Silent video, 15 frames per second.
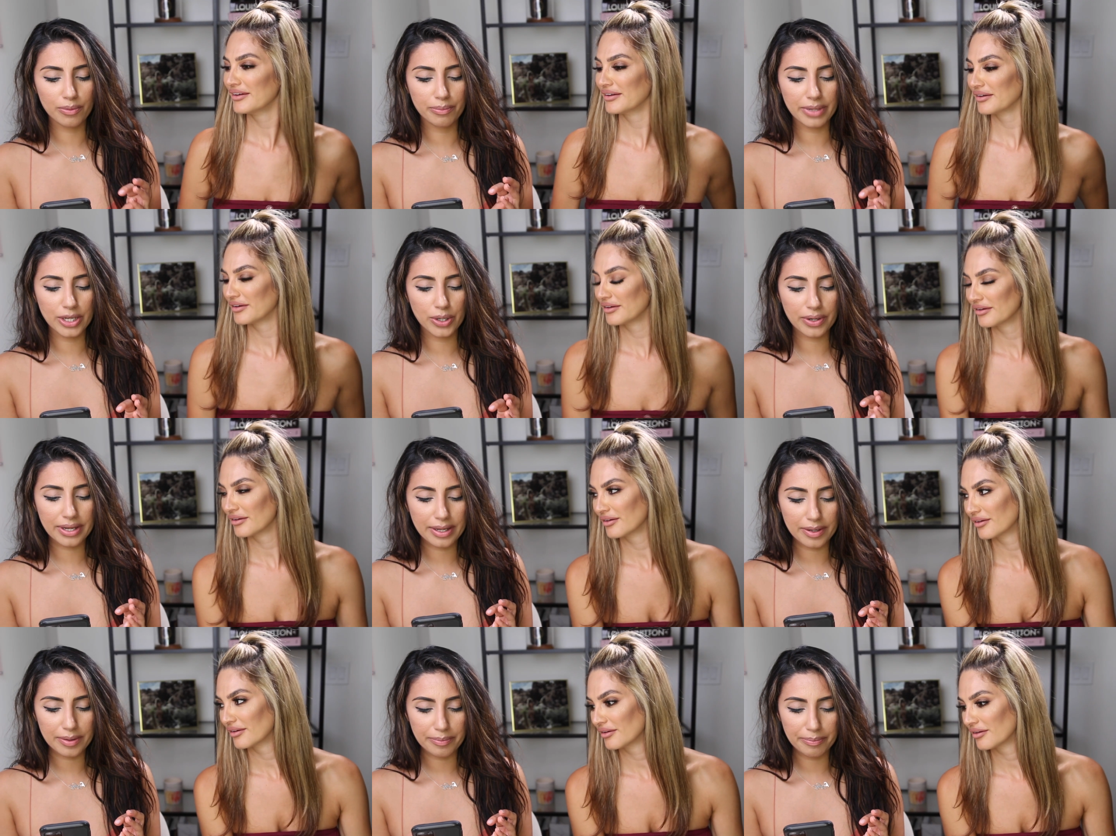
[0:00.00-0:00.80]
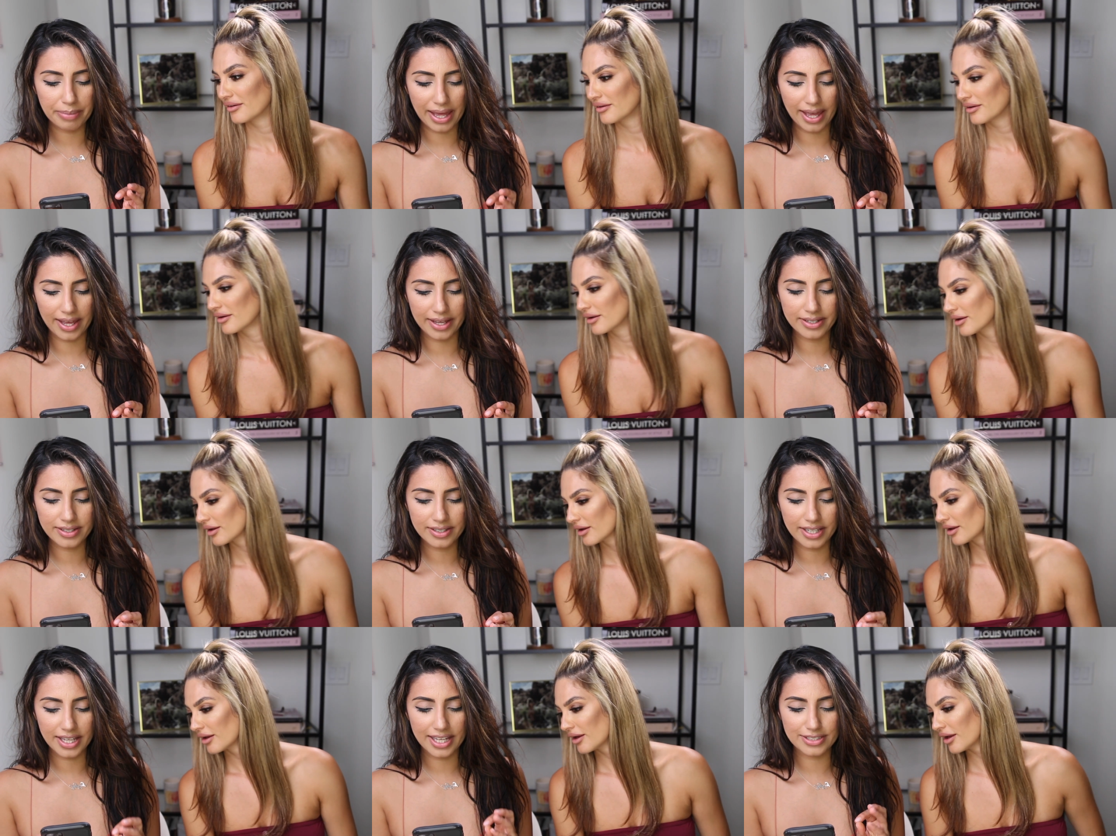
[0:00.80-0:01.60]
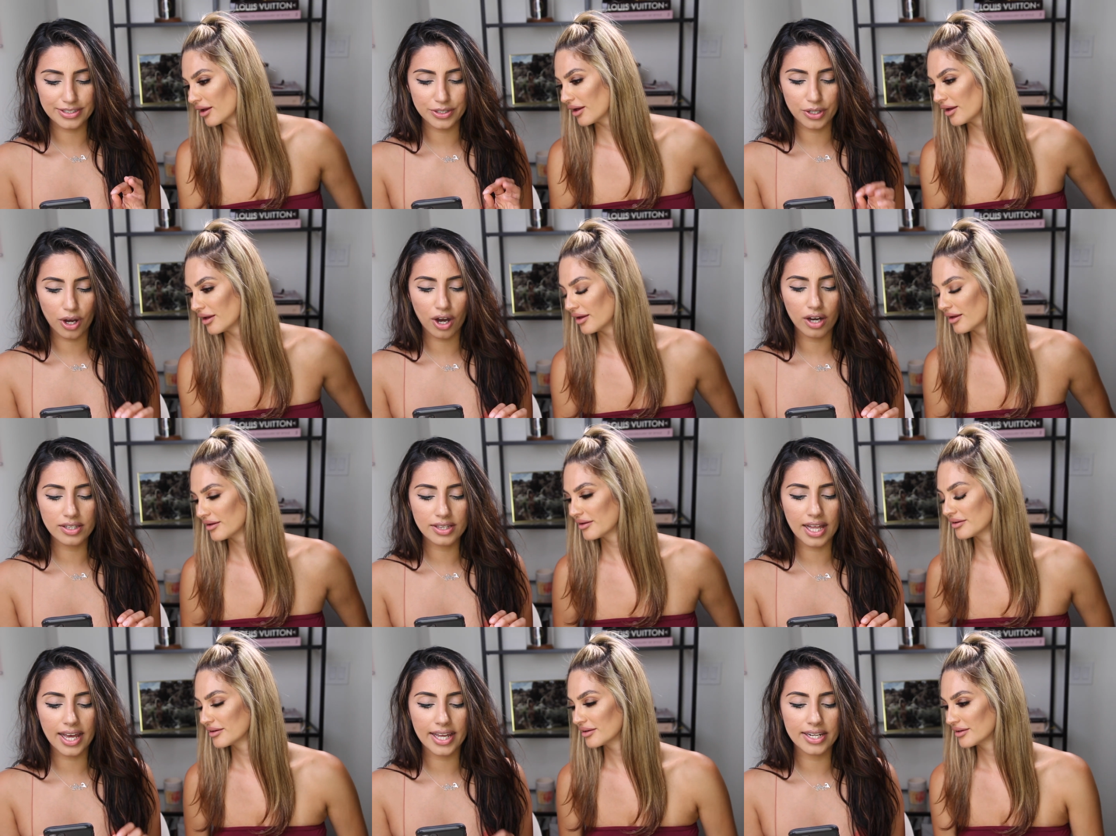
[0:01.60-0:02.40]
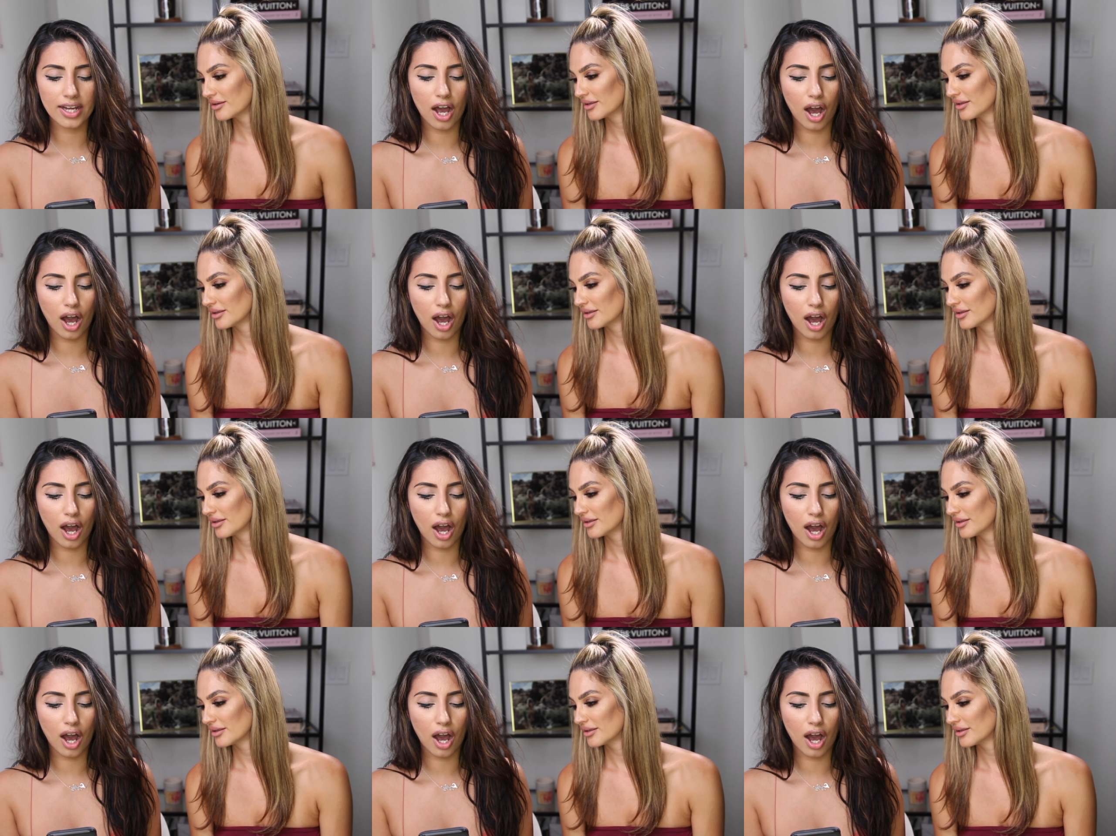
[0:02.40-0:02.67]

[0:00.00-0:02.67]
Speaker 1: or mukbang is an online